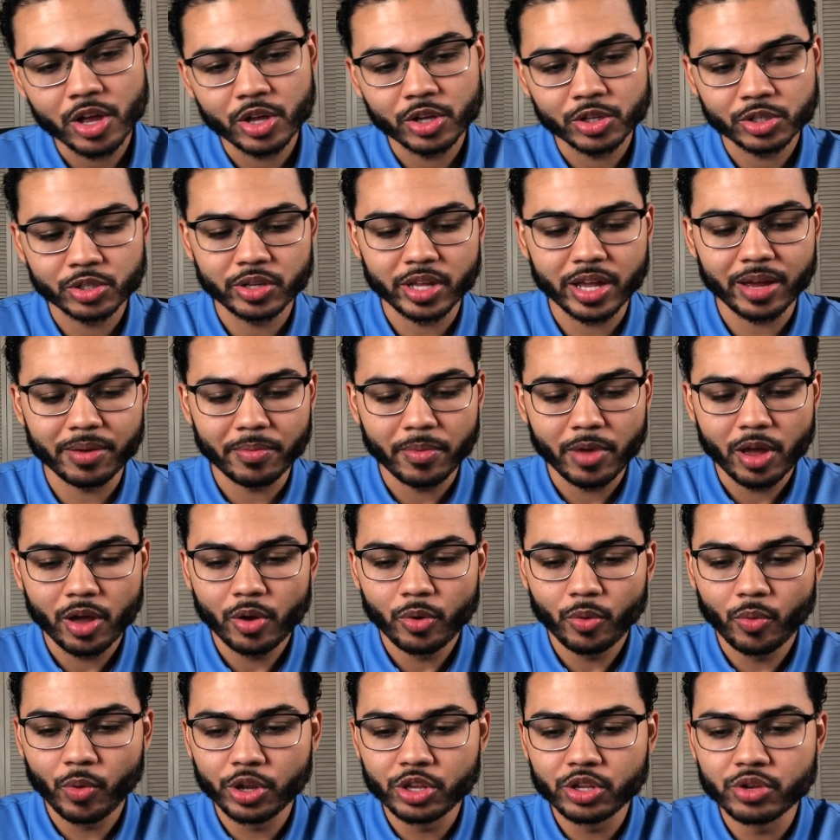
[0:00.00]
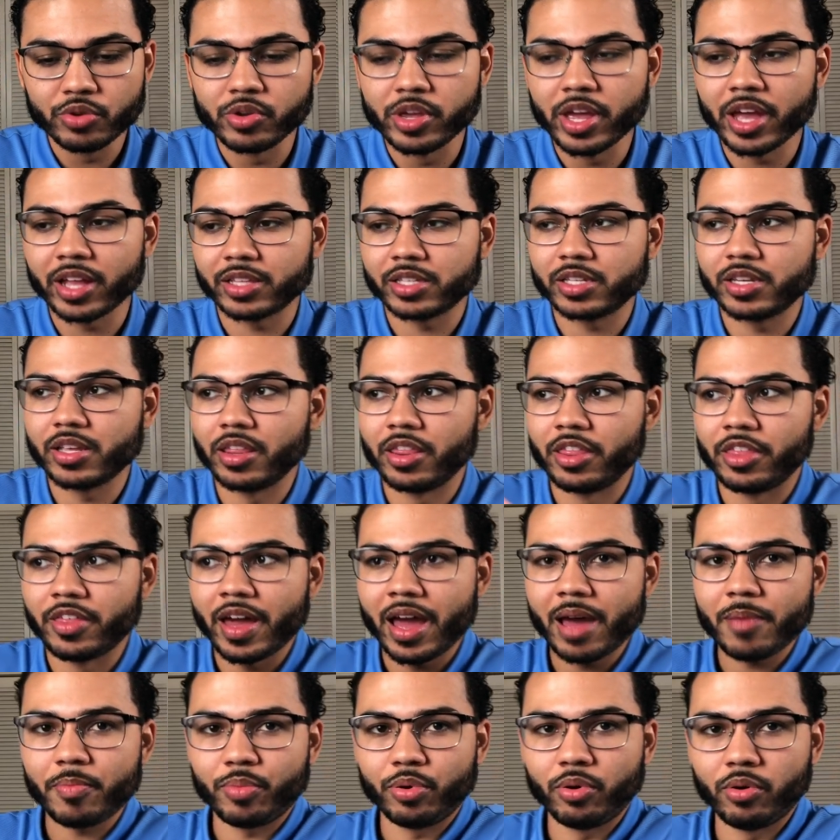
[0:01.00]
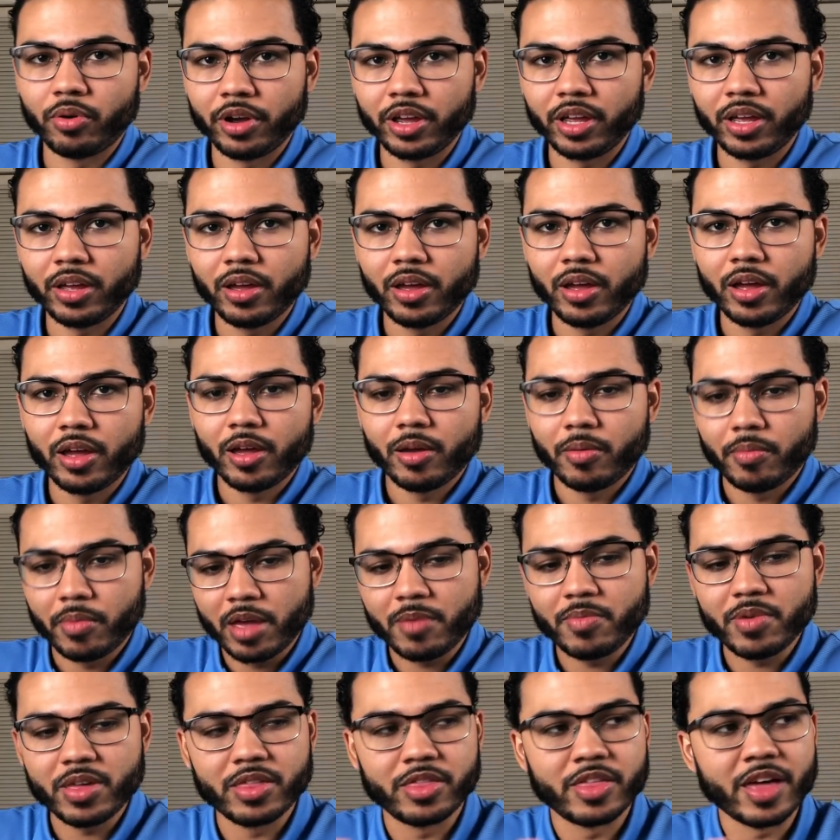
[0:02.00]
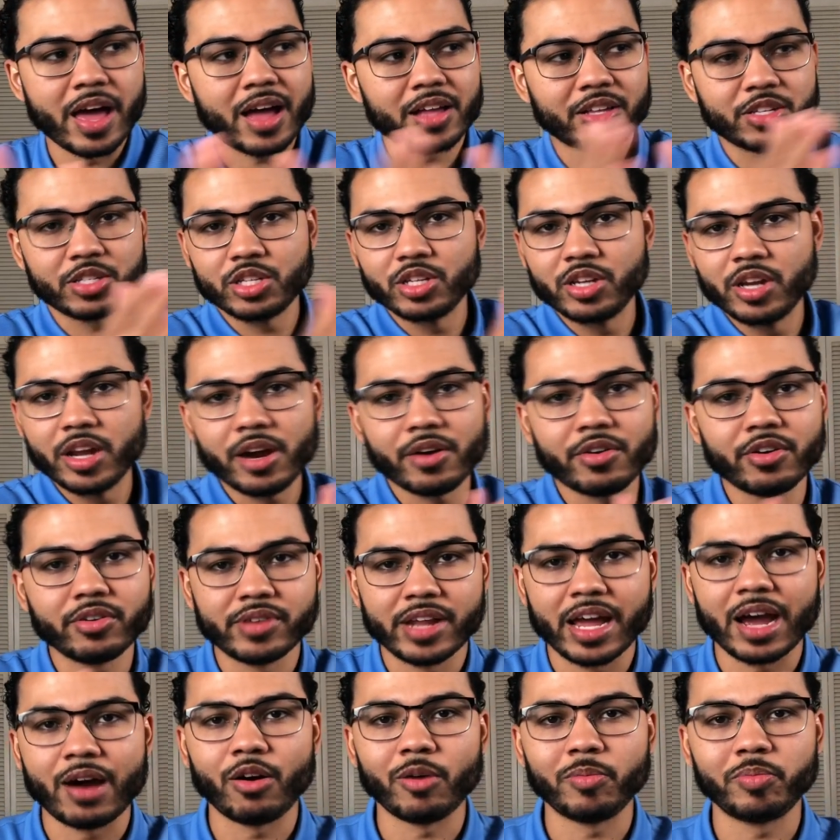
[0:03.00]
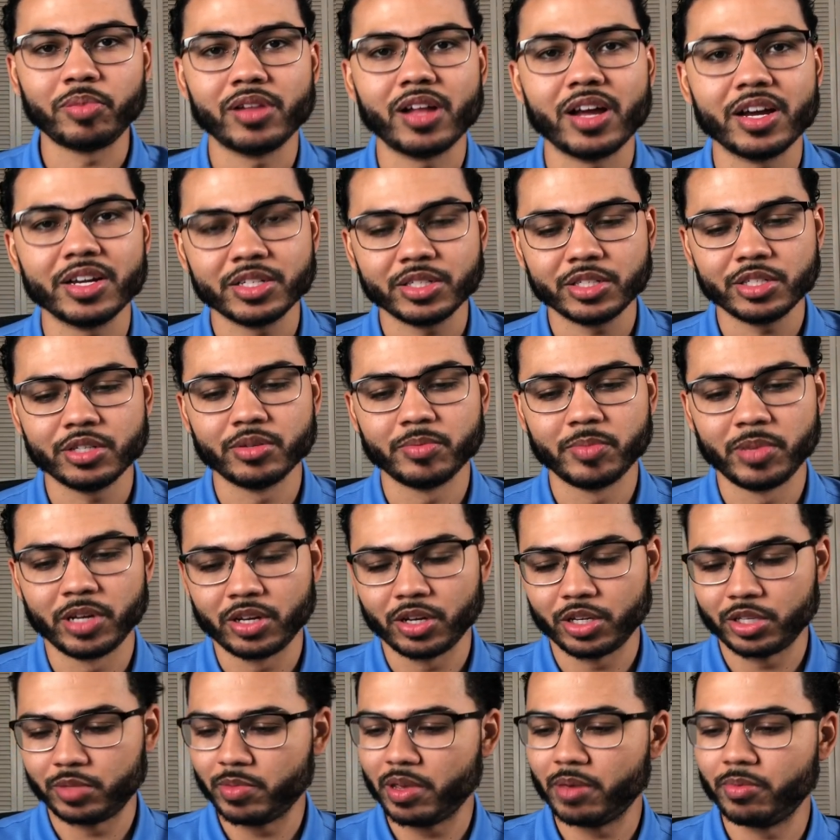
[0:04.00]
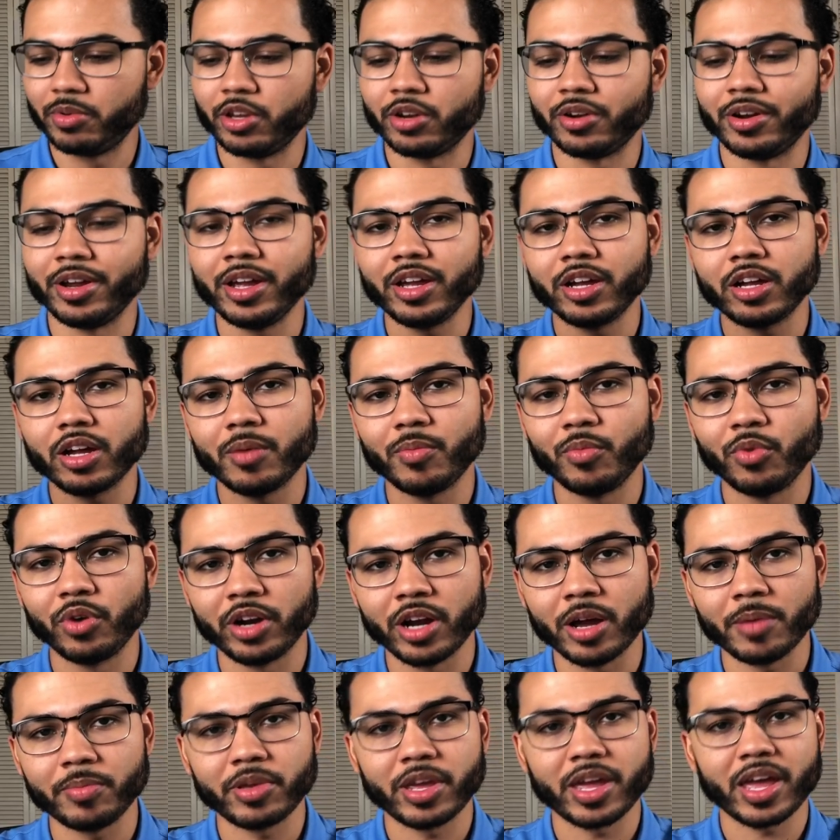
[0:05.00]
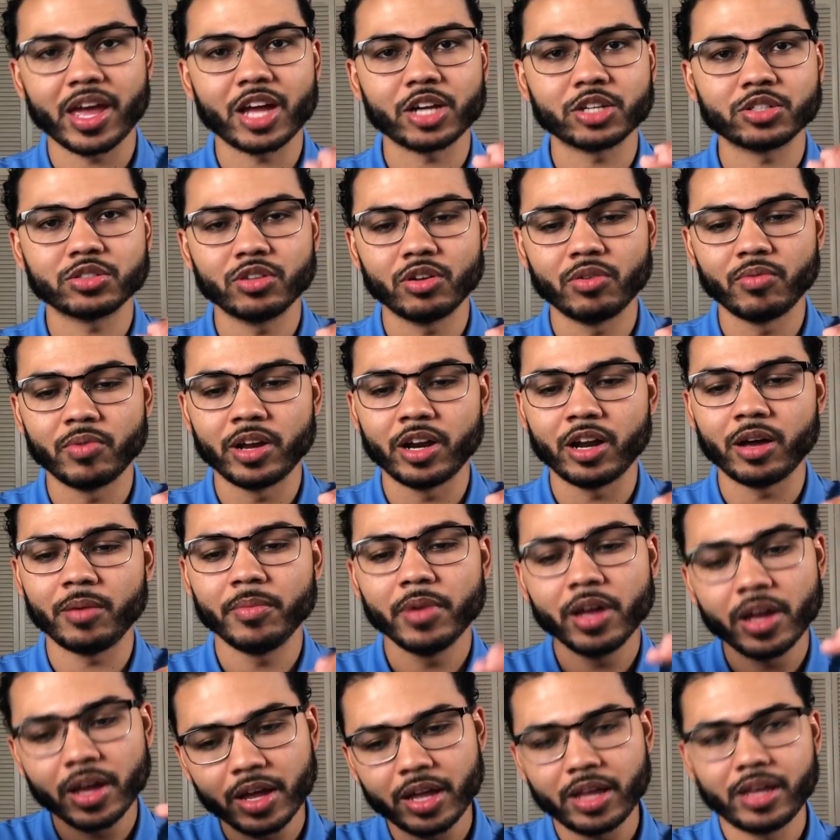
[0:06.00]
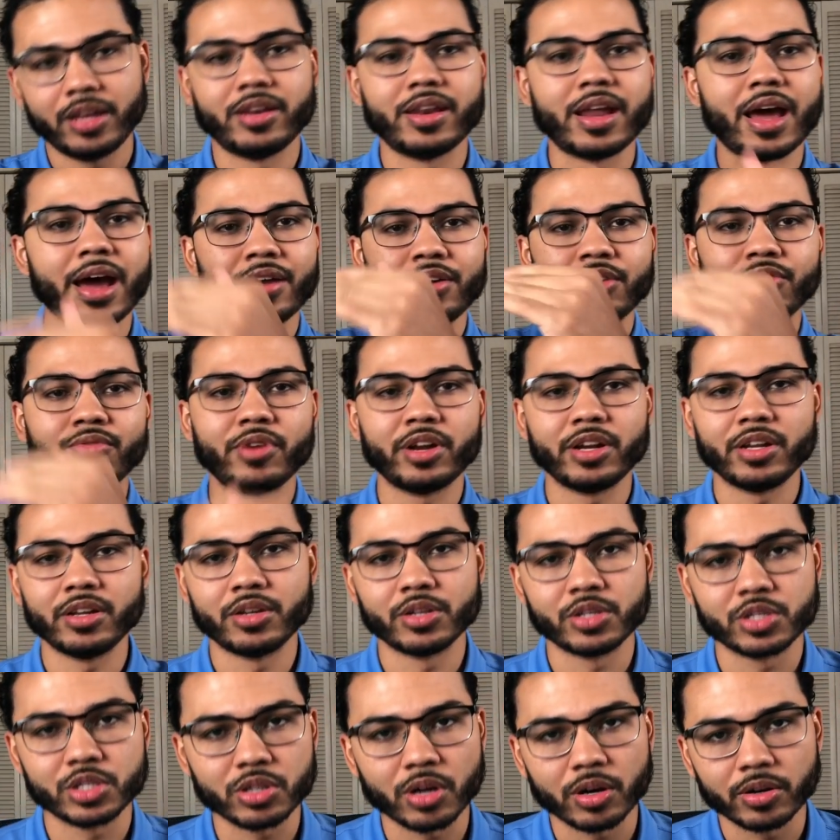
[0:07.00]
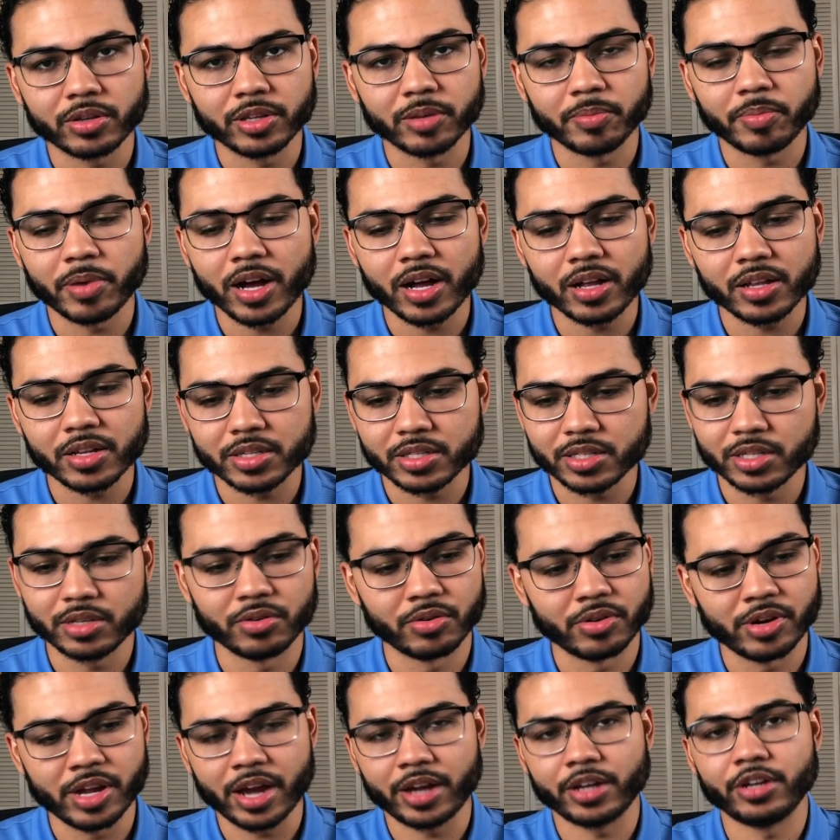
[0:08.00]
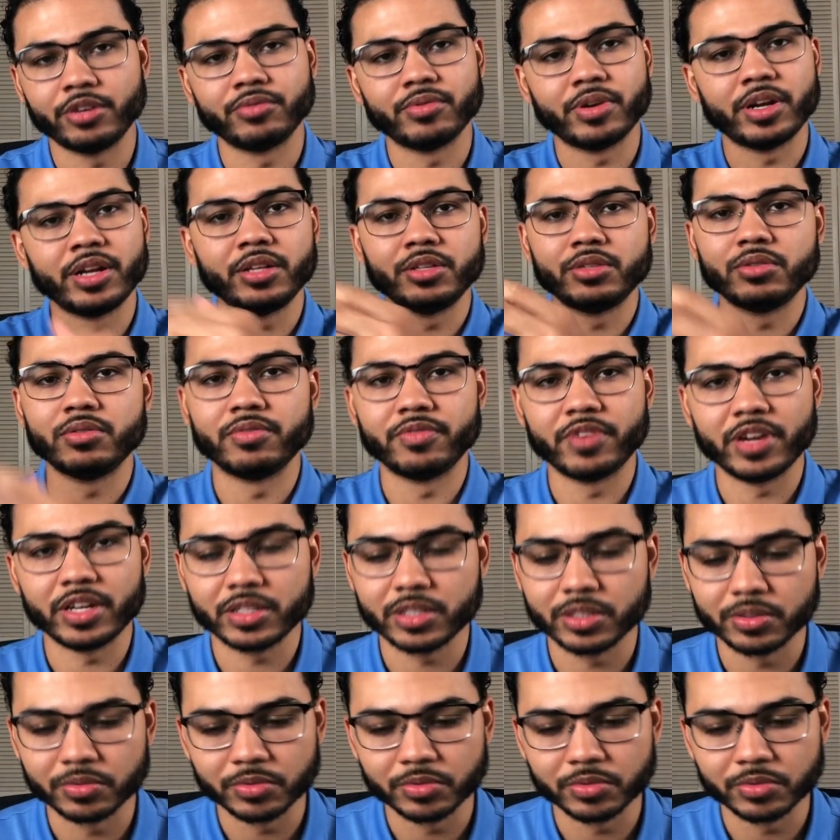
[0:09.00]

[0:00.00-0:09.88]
so that when you get to that point, maybe that scenario now applies to you, because maybe your income went up, cash flow went up, now you're ready to start the policy, or now you're ready to invest